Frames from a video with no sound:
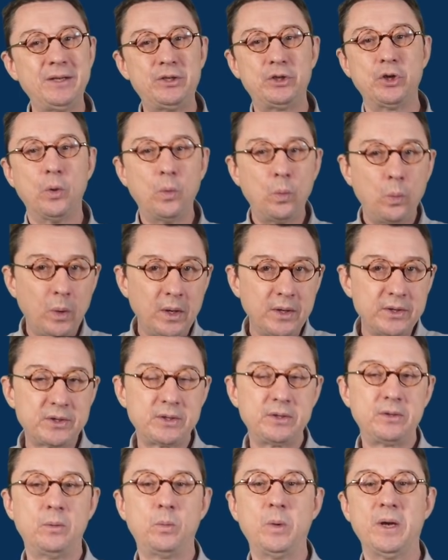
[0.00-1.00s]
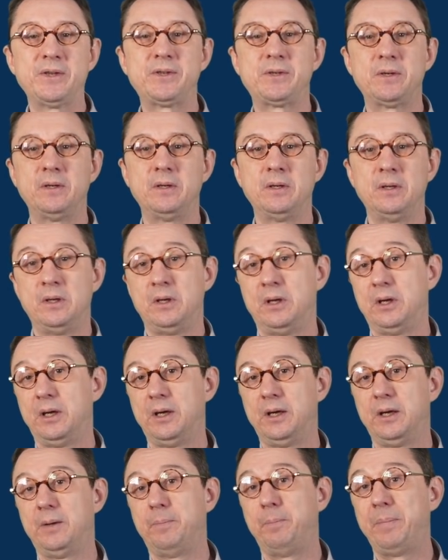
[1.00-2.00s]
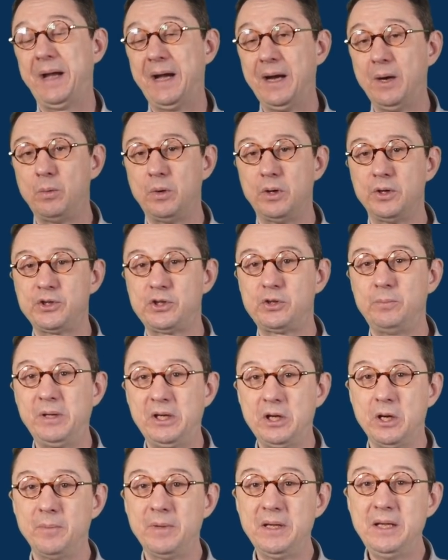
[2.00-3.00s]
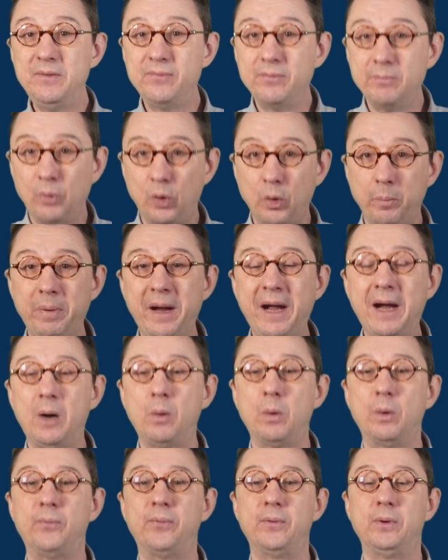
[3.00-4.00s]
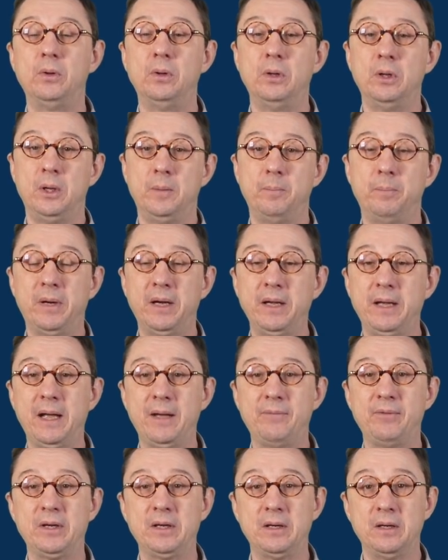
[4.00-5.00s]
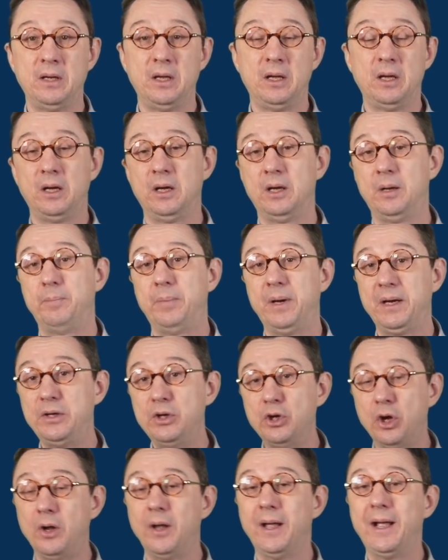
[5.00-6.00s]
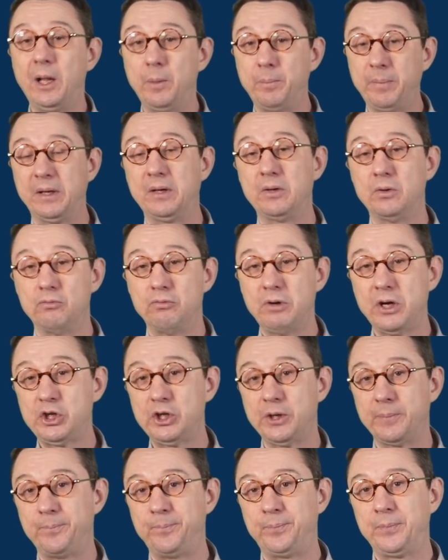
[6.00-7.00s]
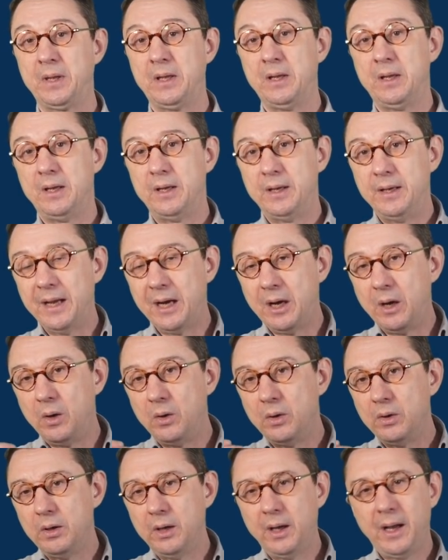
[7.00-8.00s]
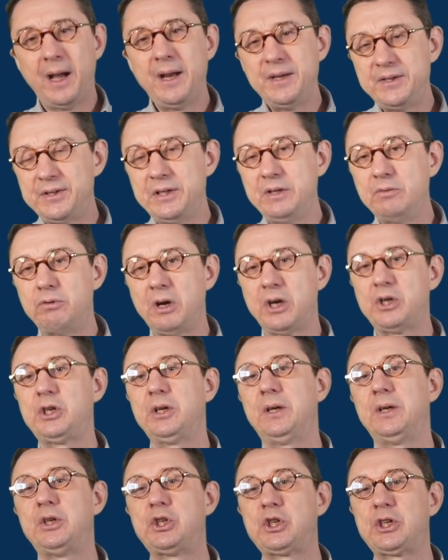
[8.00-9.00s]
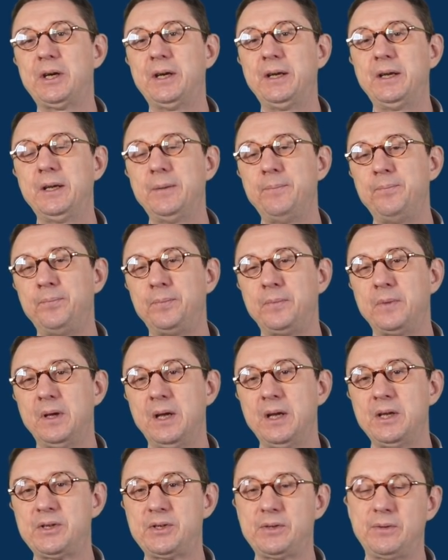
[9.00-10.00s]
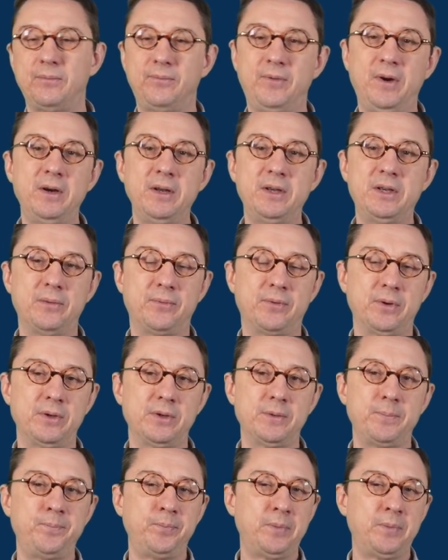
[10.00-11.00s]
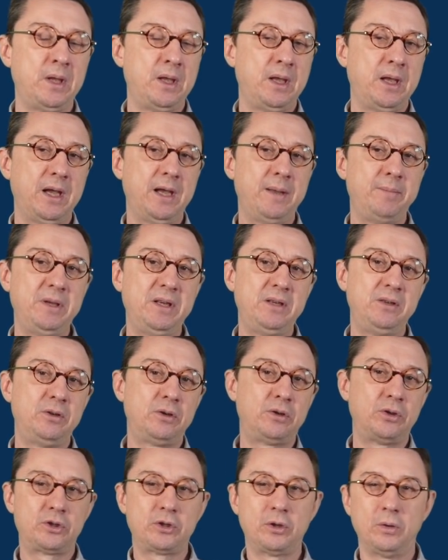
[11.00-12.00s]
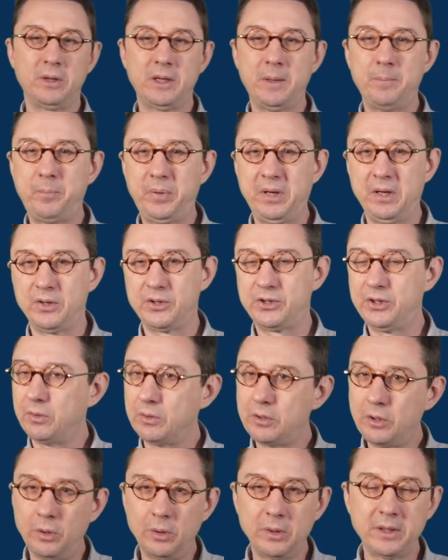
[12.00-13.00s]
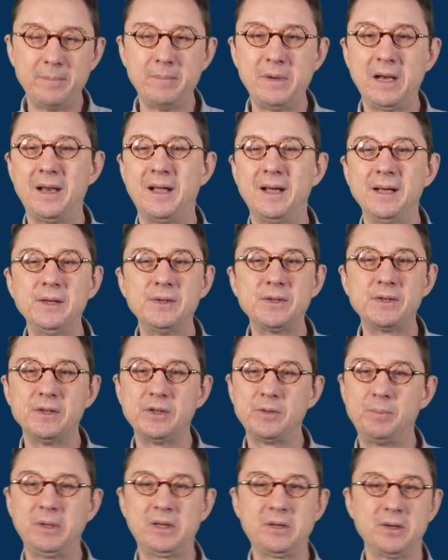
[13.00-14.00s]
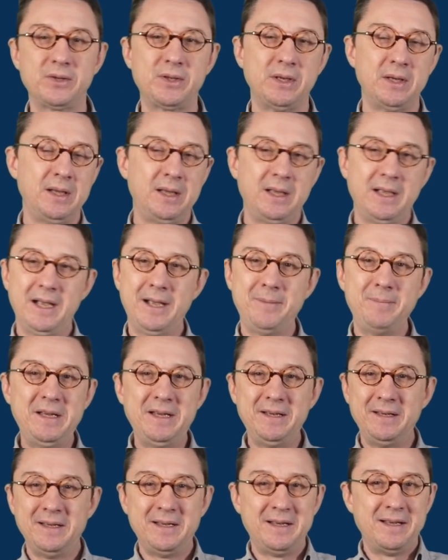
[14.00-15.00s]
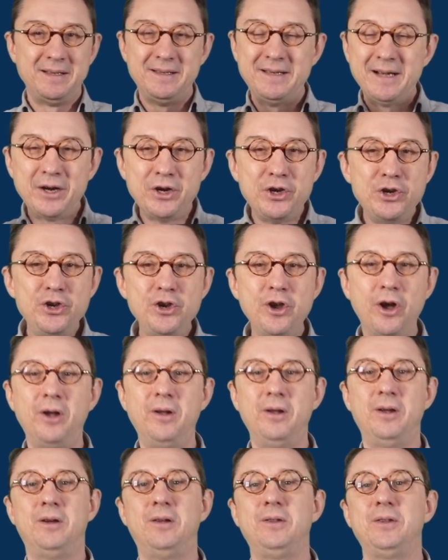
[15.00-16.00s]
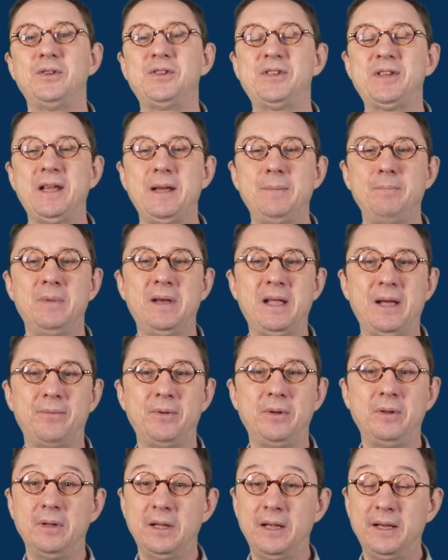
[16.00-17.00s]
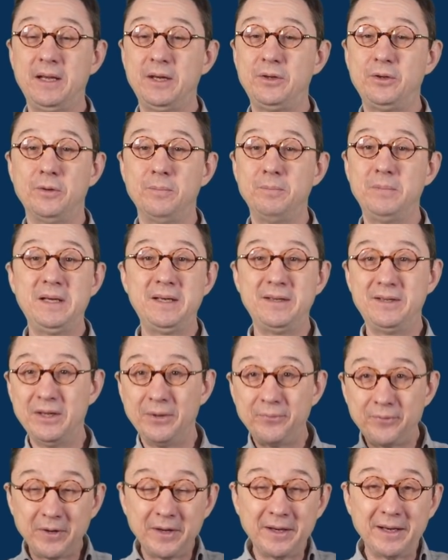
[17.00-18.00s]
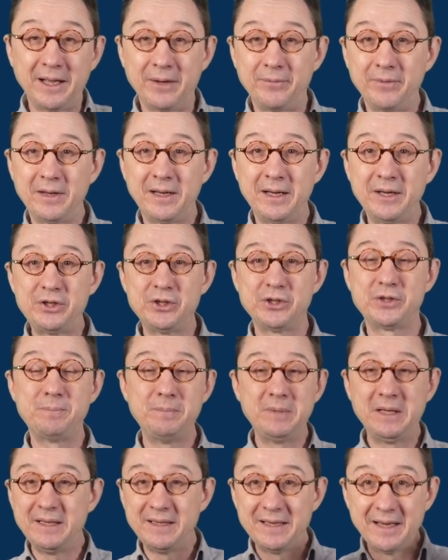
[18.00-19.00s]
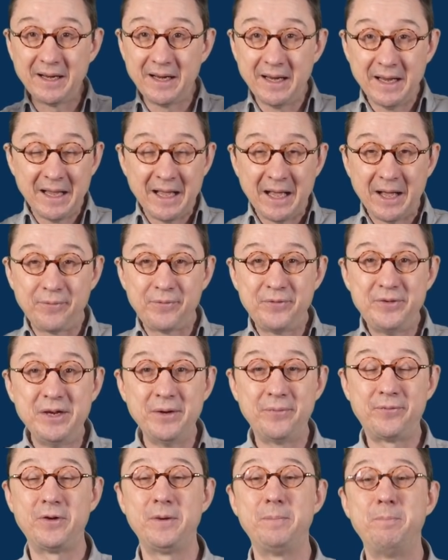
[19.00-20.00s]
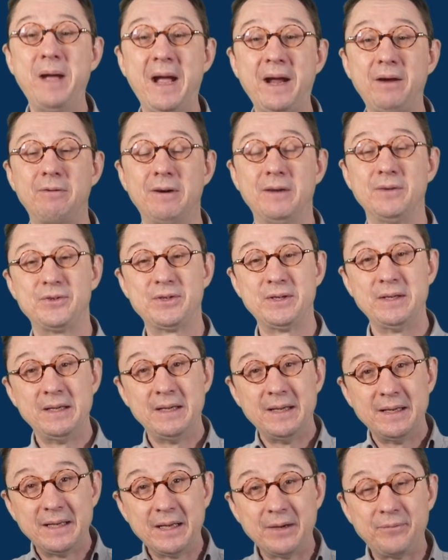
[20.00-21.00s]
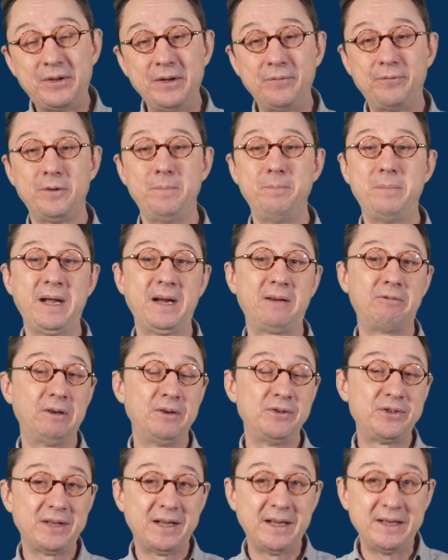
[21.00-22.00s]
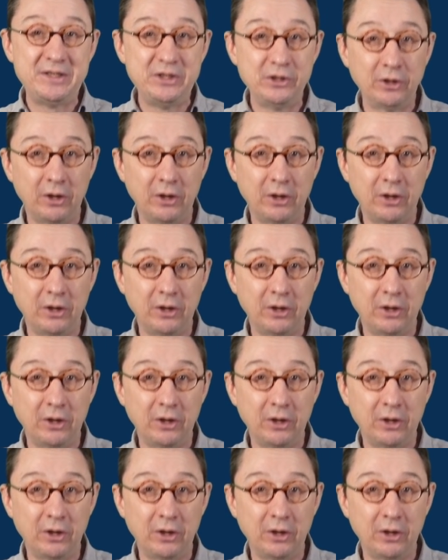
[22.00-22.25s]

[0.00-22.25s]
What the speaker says: don't want the Western powers to become even more powerful by not helping Russia. Now, I see Russia and China as very different. I mean, you could call them peers. Don't call them alliances because, I mean, they're not on the same level. And I don't mean different level. I just mean they have different backgrounds. They have different backgrounds, from